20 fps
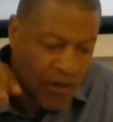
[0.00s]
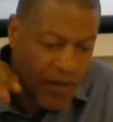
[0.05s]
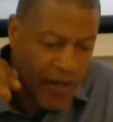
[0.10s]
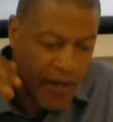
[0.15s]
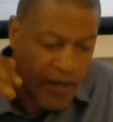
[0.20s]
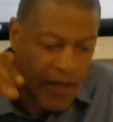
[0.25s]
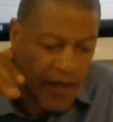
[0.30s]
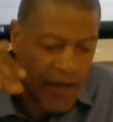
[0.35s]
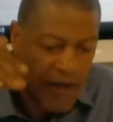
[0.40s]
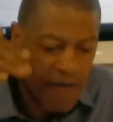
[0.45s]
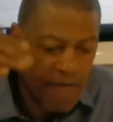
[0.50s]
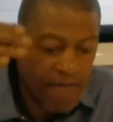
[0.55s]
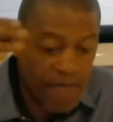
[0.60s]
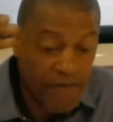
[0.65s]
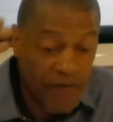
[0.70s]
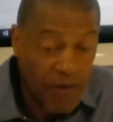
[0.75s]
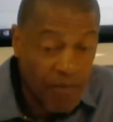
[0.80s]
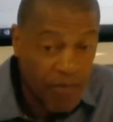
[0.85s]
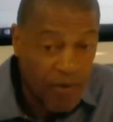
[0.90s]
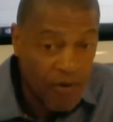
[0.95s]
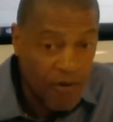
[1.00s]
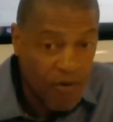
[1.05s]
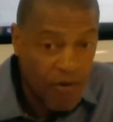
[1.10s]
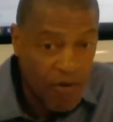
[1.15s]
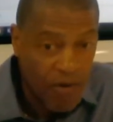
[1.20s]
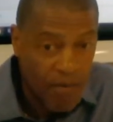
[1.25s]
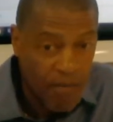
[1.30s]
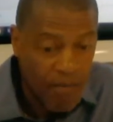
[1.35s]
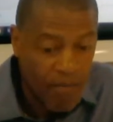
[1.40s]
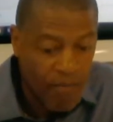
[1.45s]
like a
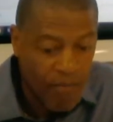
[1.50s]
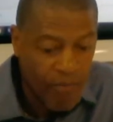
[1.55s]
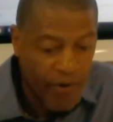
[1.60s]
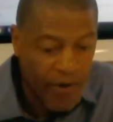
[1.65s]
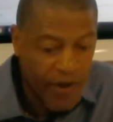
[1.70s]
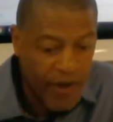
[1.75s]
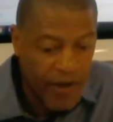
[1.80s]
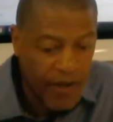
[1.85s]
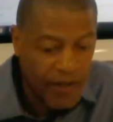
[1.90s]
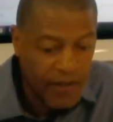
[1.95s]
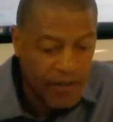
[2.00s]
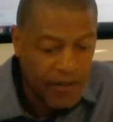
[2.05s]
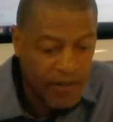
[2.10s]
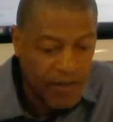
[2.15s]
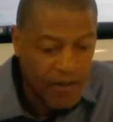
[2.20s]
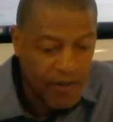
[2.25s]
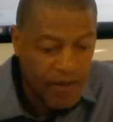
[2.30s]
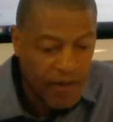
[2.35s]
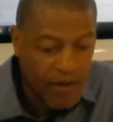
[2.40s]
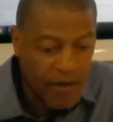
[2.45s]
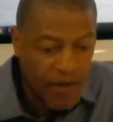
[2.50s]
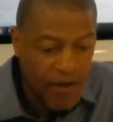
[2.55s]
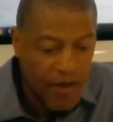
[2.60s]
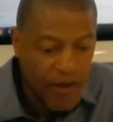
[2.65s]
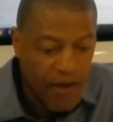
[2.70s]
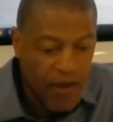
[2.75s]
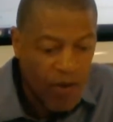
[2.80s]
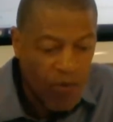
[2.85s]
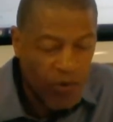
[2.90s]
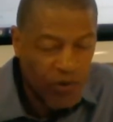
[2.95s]
female brain
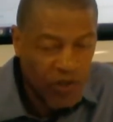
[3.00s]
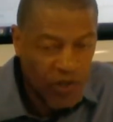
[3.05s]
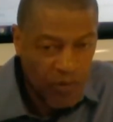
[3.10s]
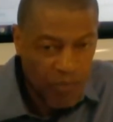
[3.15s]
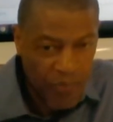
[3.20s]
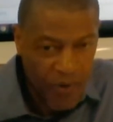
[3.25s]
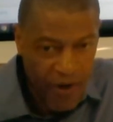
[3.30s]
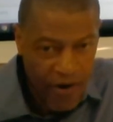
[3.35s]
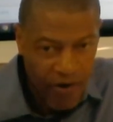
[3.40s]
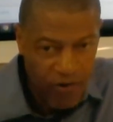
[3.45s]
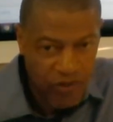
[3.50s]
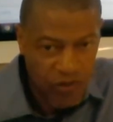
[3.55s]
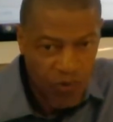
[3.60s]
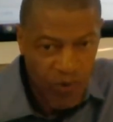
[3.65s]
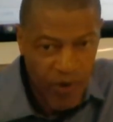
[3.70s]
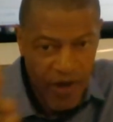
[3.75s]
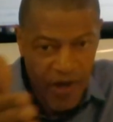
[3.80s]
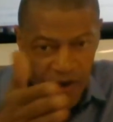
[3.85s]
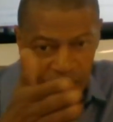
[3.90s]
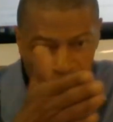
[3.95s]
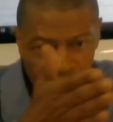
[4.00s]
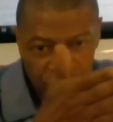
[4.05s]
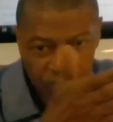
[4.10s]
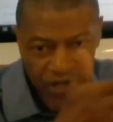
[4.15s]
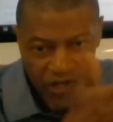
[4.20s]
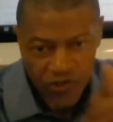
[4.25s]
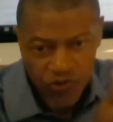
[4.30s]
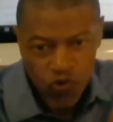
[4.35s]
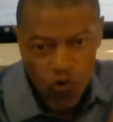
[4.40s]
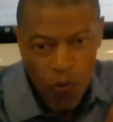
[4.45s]
when you compare it to a
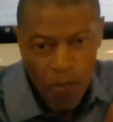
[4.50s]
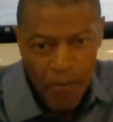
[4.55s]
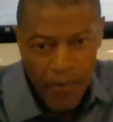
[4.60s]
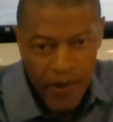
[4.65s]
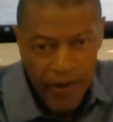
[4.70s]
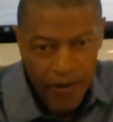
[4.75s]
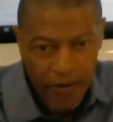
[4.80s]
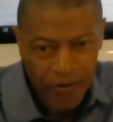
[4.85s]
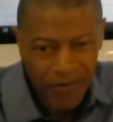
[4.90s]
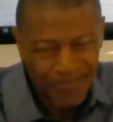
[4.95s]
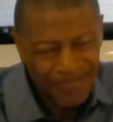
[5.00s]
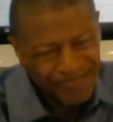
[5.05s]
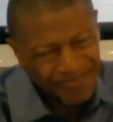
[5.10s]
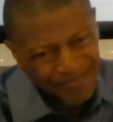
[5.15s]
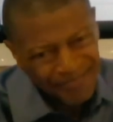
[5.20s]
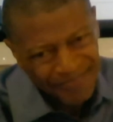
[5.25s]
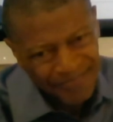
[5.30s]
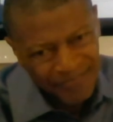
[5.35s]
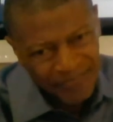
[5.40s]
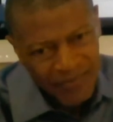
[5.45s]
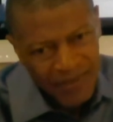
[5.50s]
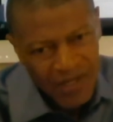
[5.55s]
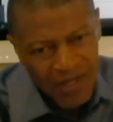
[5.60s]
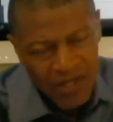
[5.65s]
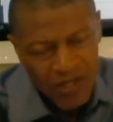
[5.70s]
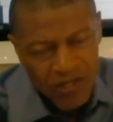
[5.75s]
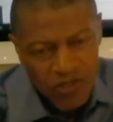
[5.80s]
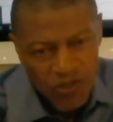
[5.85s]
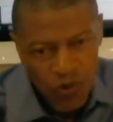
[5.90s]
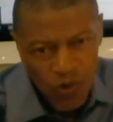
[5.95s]
heterosexual male.
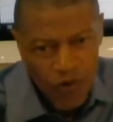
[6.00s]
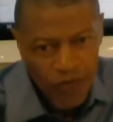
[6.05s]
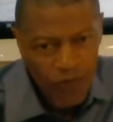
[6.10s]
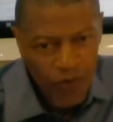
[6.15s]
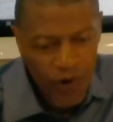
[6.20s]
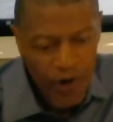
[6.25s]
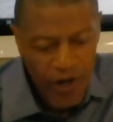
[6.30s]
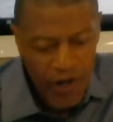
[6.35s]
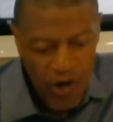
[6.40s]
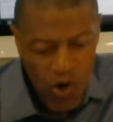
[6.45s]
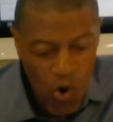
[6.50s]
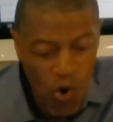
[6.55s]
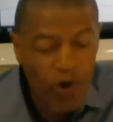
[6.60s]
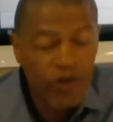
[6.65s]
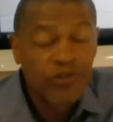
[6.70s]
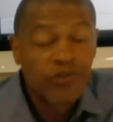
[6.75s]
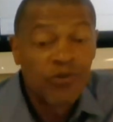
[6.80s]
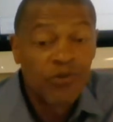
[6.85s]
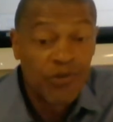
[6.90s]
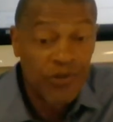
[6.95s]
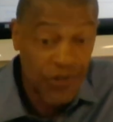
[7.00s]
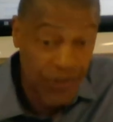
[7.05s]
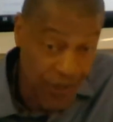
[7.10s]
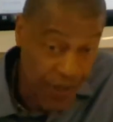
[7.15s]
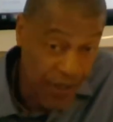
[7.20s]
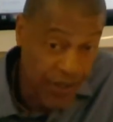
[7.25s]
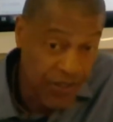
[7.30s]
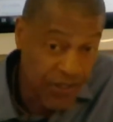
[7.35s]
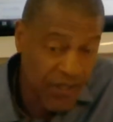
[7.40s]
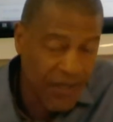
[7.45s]
So if we're going to
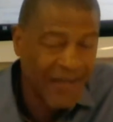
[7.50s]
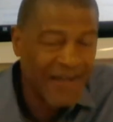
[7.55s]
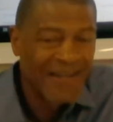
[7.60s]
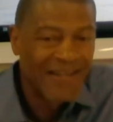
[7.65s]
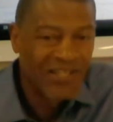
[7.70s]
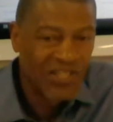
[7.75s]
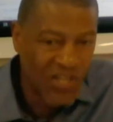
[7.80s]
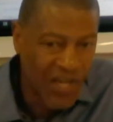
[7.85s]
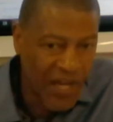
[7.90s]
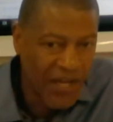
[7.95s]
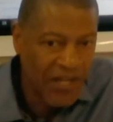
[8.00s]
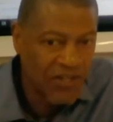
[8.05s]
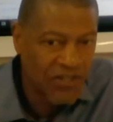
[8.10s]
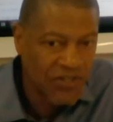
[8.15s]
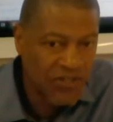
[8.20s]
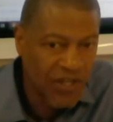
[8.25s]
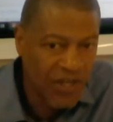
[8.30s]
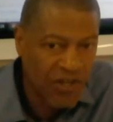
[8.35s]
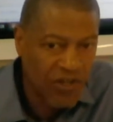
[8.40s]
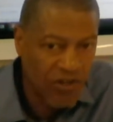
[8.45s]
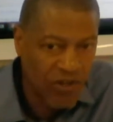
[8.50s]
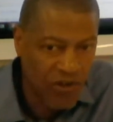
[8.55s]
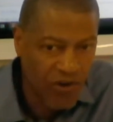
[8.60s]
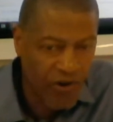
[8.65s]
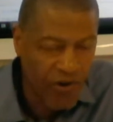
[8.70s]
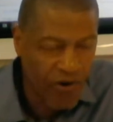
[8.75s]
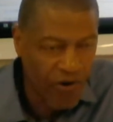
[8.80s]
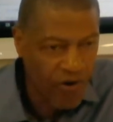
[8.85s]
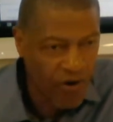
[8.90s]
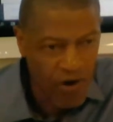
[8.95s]
discuss any changes that could
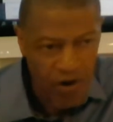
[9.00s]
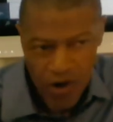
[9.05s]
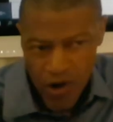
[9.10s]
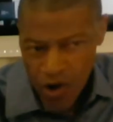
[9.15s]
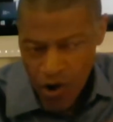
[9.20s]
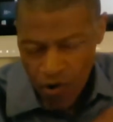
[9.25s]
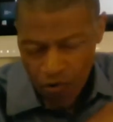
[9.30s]
occur,